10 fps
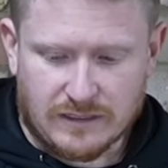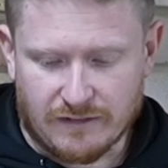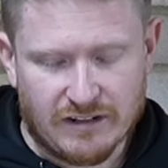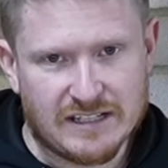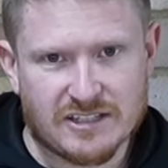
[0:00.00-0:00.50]

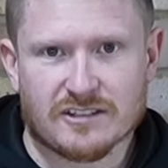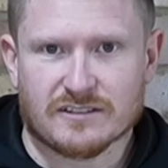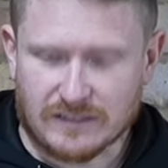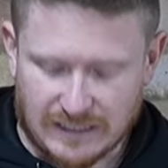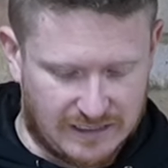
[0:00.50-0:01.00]

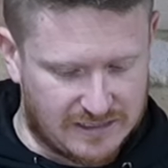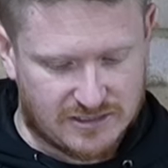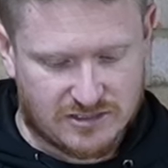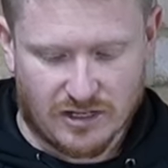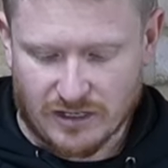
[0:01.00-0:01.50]
It
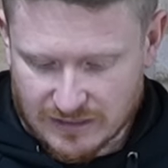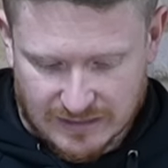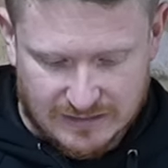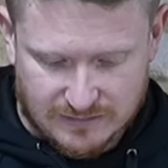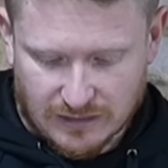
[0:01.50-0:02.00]
is
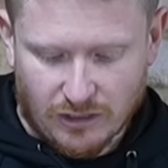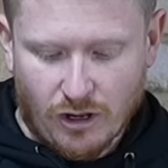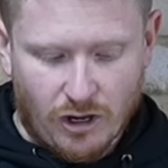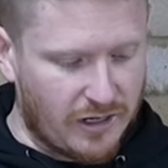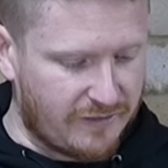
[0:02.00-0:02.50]
certainly a
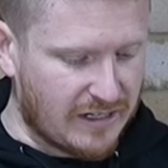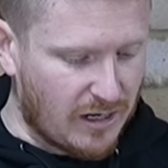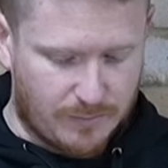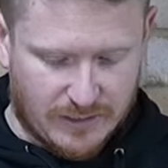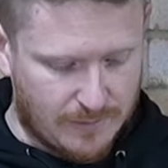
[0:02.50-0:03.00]
lot higher in
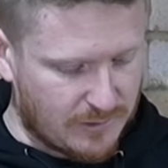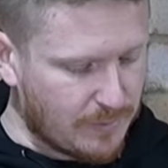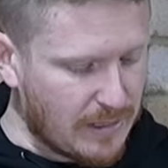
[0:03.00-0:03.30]
RPM and